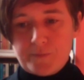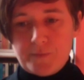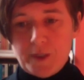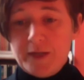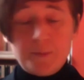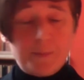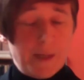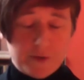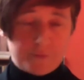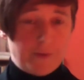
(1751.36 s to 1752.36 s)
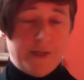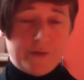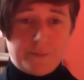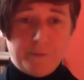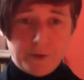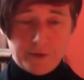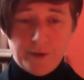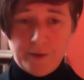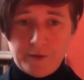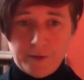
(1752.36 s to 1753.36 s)

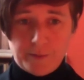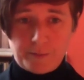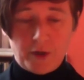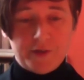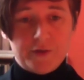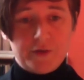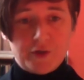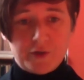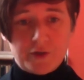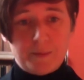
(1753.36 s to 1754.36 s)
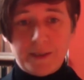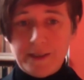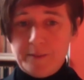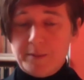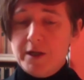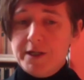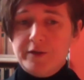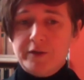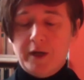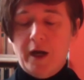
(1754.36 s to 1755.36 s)
the prize is judged completely
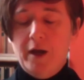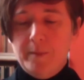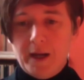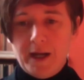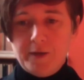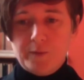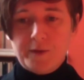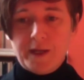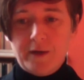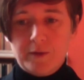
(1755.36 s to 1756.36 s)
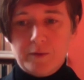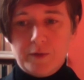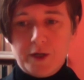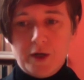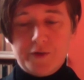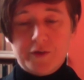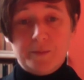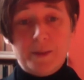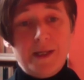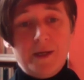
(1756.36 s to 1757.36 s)
blind, and without regard to
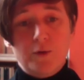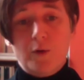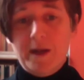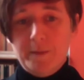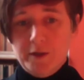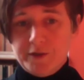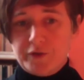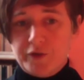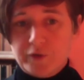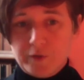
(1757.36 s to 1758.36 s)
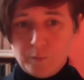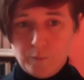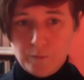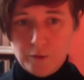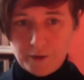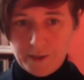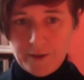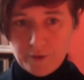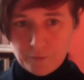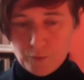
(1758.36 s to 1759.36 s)
spelling or grammar. It's just looking
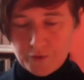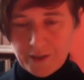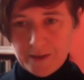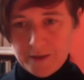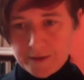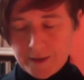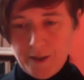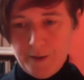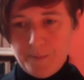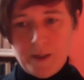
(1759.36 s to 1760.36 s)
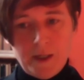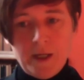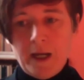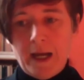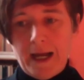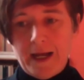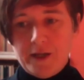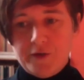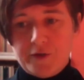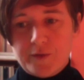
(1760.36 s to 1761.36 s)
at the raw talent.
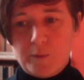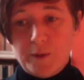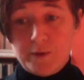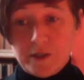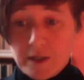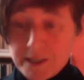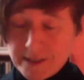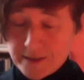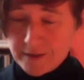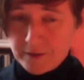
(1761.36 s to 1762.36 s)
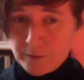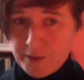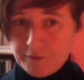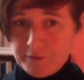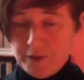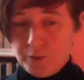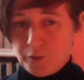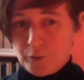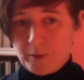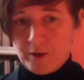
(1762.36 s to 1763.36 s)
And we're delighted that the winner of the
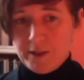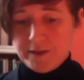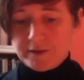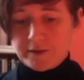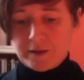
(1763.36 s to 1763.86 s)
inaugural prize,